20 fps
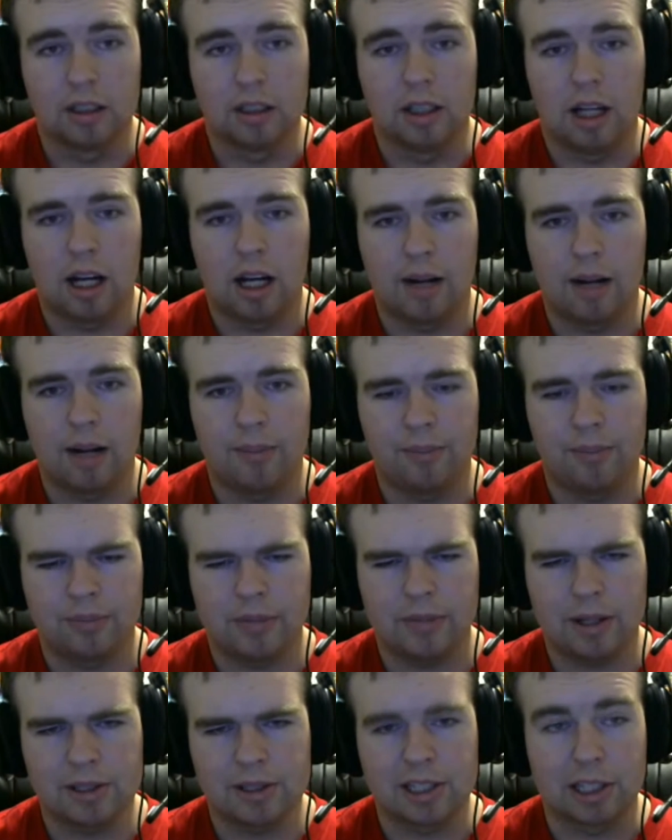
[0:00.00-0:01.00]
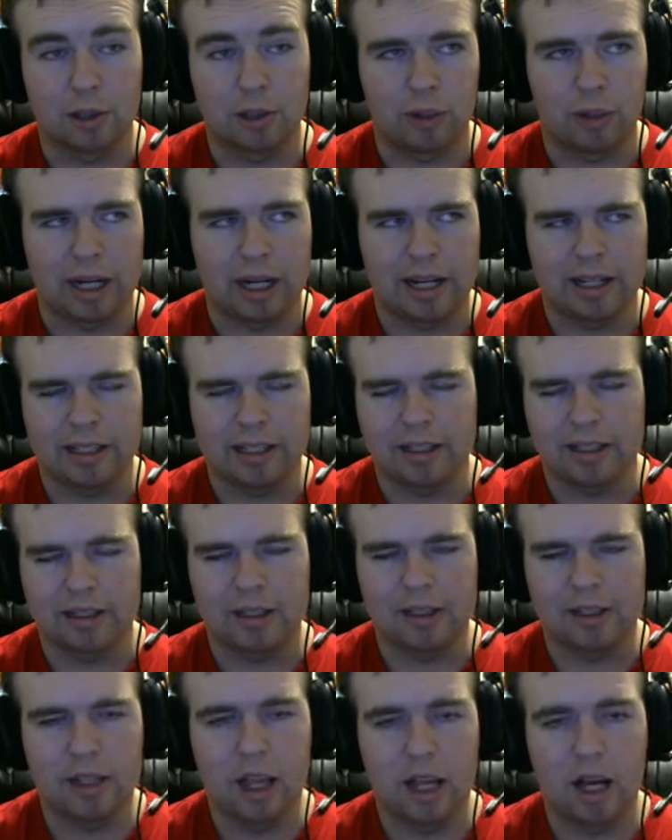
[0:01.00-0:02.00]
that was a little rant, I guess.